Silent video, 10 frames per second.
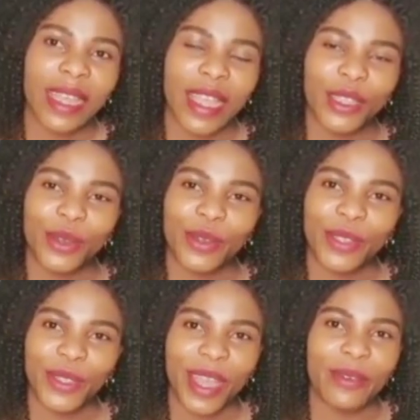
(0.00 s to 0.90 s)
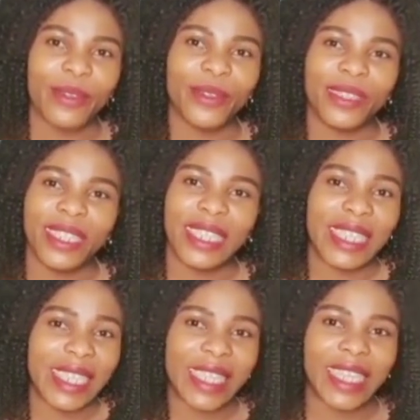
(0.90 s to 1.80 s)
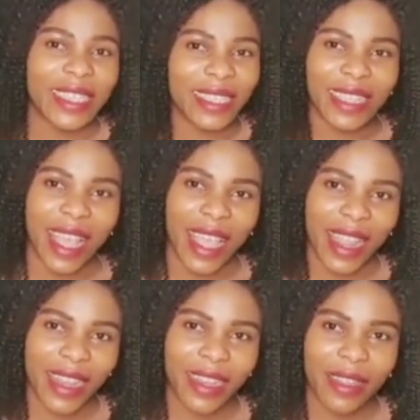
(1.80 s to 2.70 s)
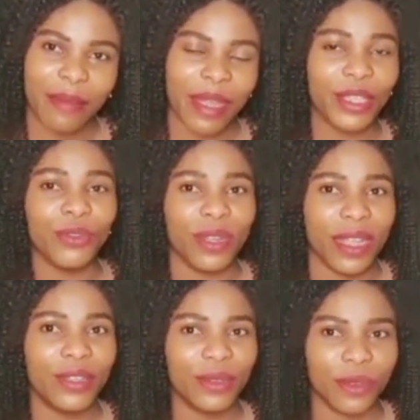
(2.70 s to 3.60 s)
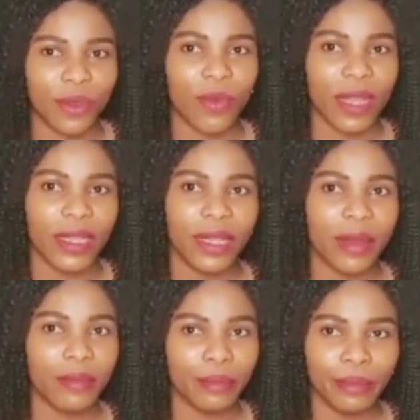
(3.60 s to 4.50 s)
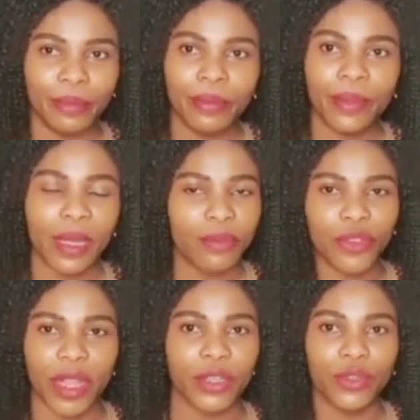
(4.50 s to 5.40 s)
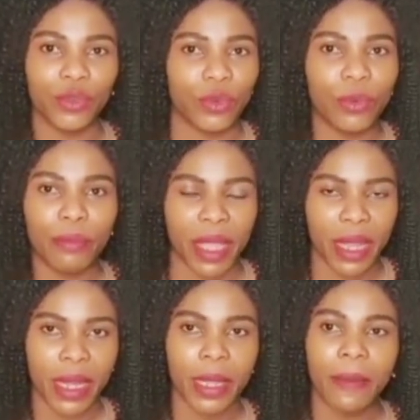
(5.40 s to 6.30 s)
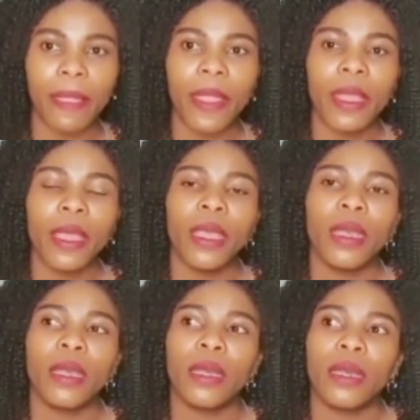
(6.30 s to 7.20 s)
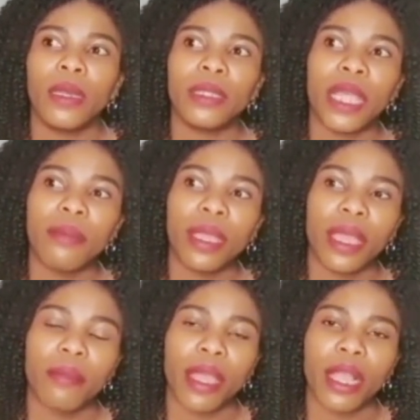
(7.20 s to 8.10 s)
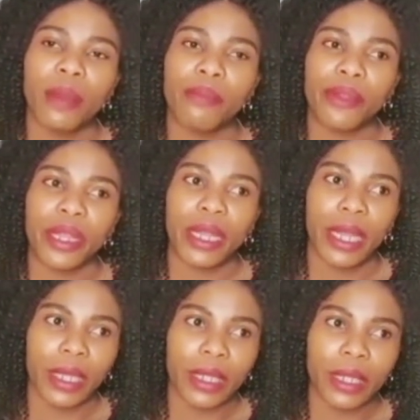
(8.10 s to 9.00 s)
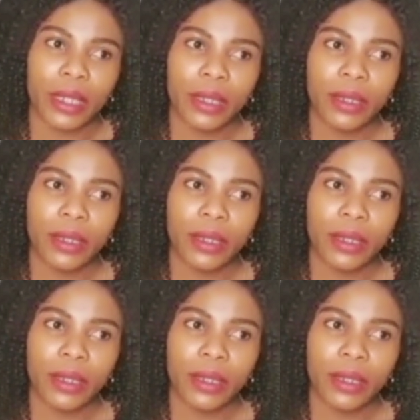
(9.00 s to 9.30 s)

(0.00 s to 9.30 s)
I told you I will not dig inside, but you'll get to know what I'm trying to mean. Time came, I got pregnant.